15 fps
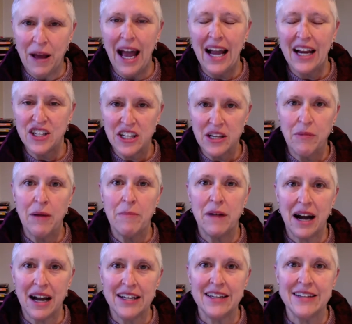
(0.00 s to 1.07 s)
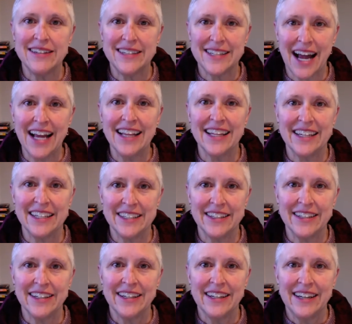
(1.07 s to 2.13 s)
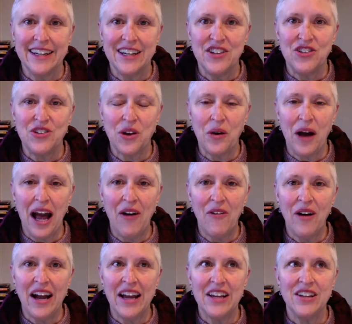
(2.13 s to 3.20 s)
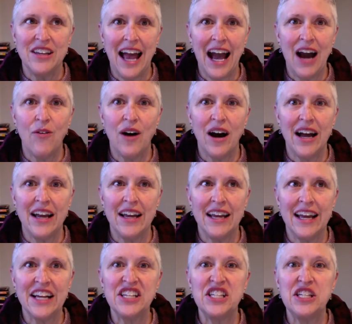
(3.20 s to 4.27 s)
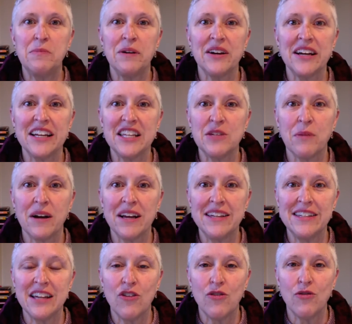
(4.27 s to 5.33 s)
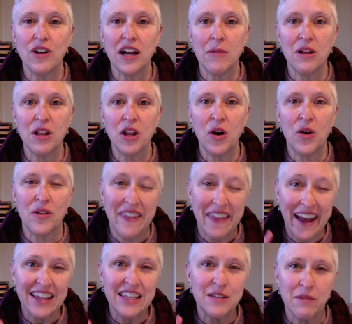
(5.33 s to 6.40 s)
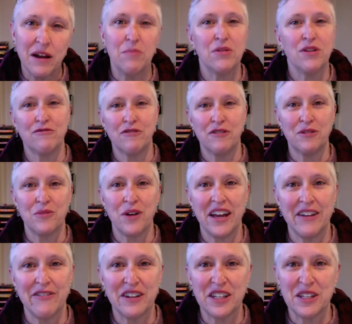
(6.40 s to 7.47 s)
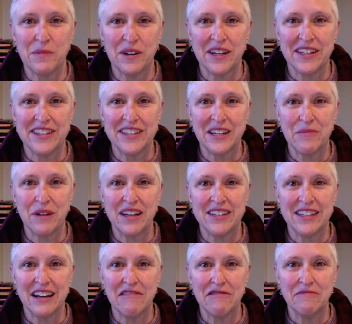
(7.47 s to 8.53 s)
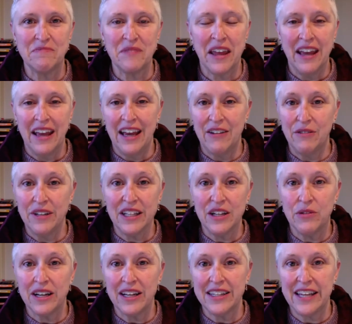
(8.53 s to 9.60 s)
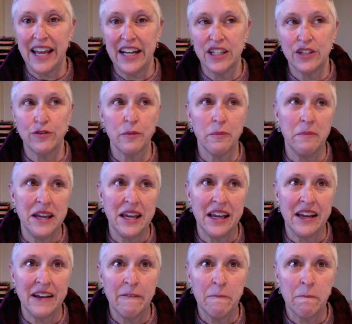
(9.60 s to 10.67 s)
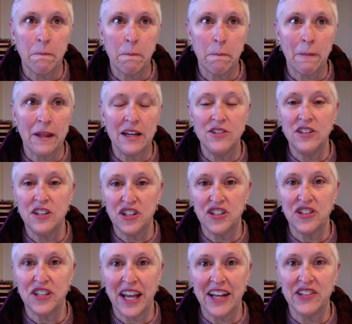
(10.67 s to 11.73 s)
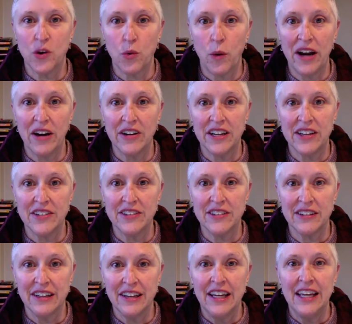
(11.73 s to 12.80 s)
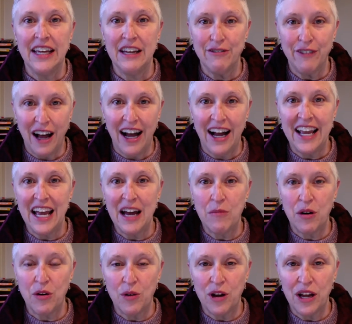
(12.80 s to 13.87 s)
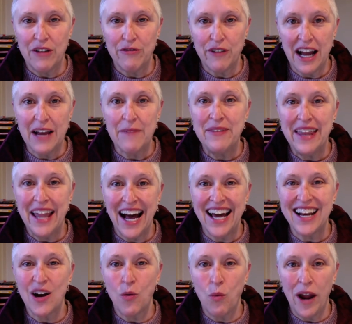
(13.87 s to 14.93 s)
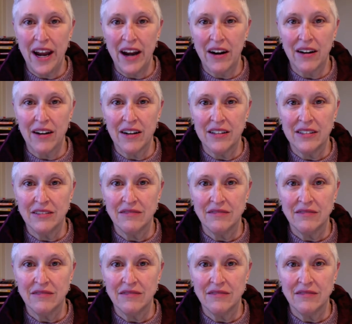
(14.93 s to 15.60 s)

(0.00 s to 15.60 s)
actually my mind is silent so how i how i experience myself when i'm alone that's my preferred way of experiencing myself and really what it takes for me is it just takes awareness if i am a, if i am not aware